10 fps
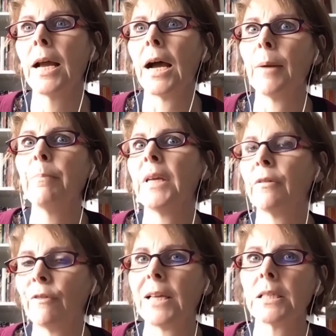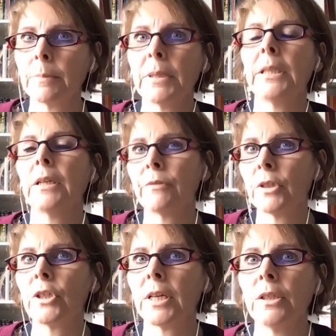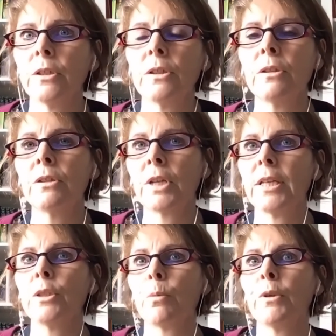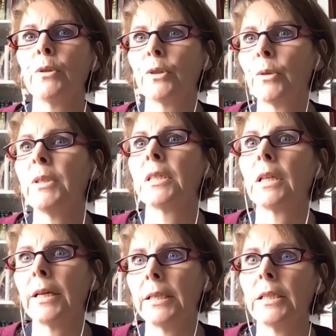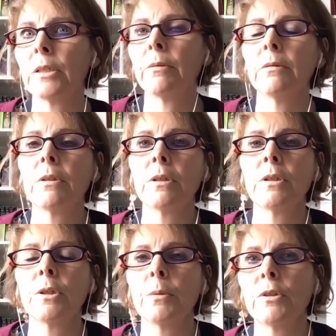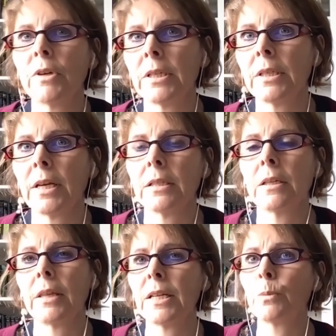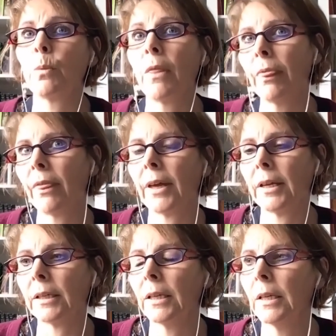and being flexible enough to change what you're doing slightly to address that. So that's one thing.